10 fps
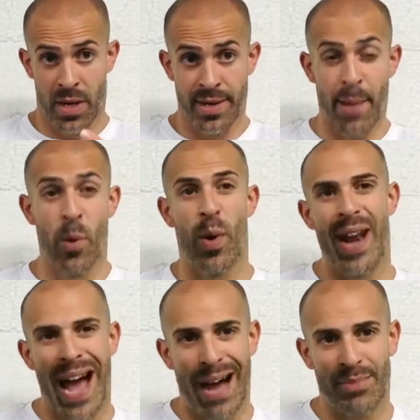Number one
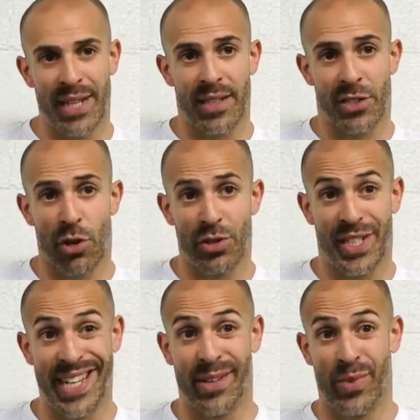object
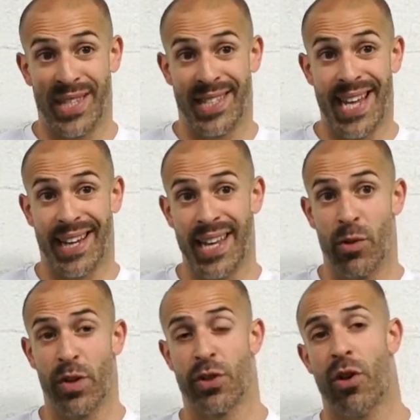associated with the
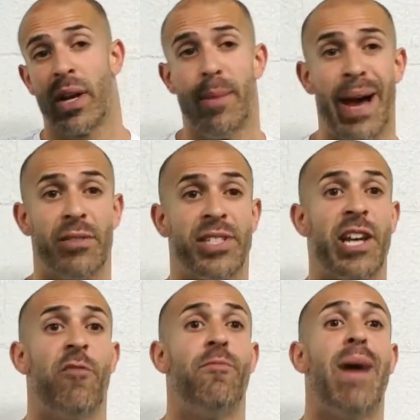technique we're talking about,
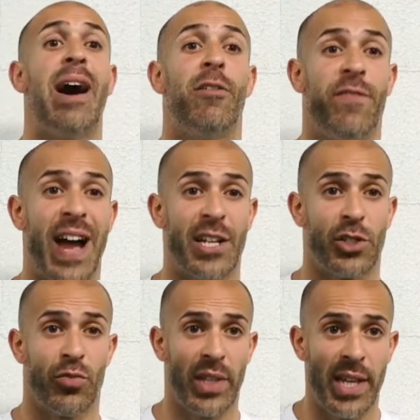
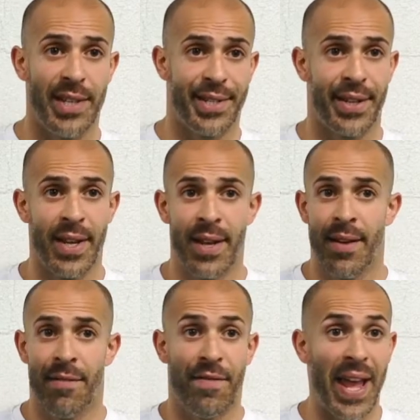self-myofascial release,
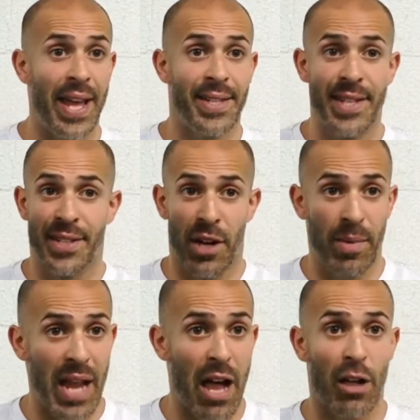fancy
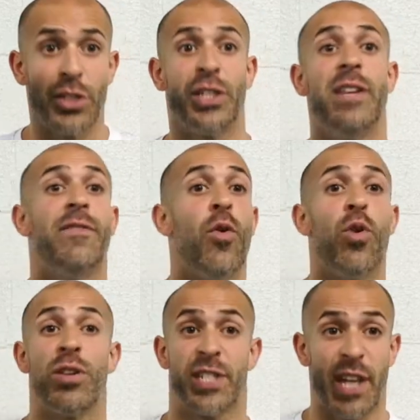terminology
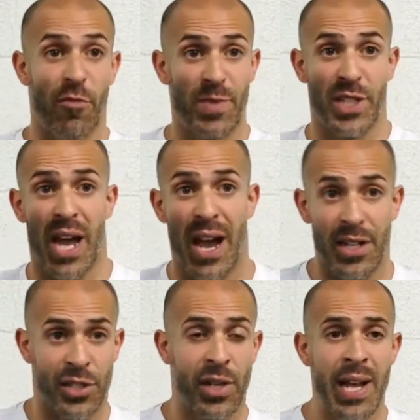for
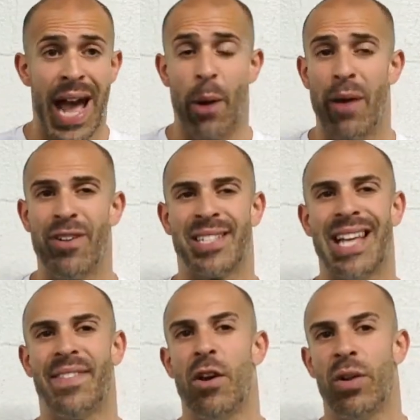self-massage. However, it's
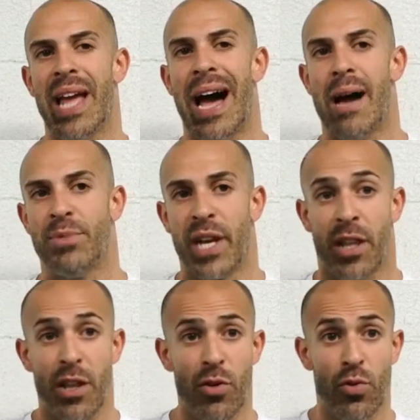not the only
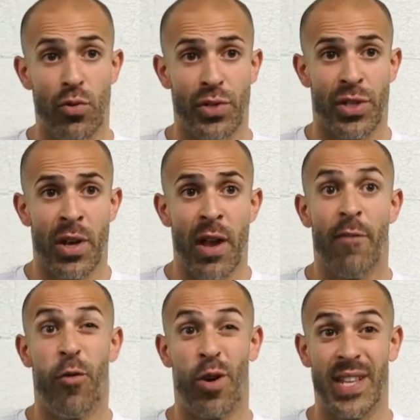object used
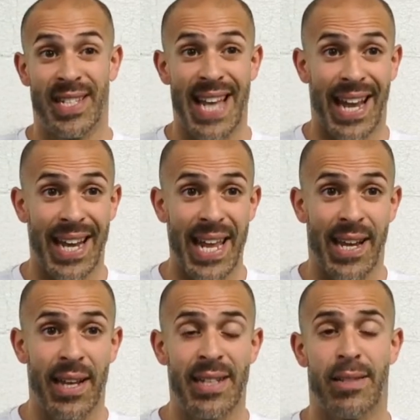for this technique.
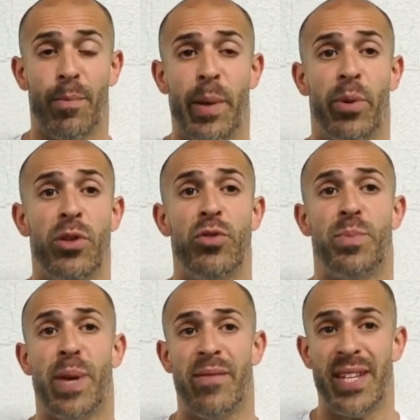Some people use
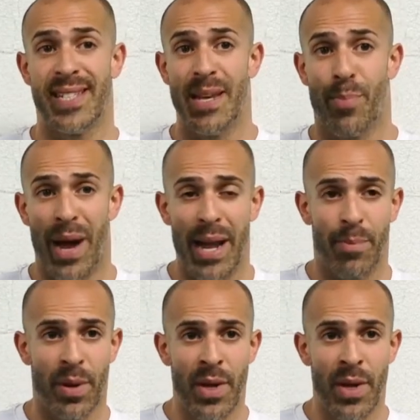PVC pipe.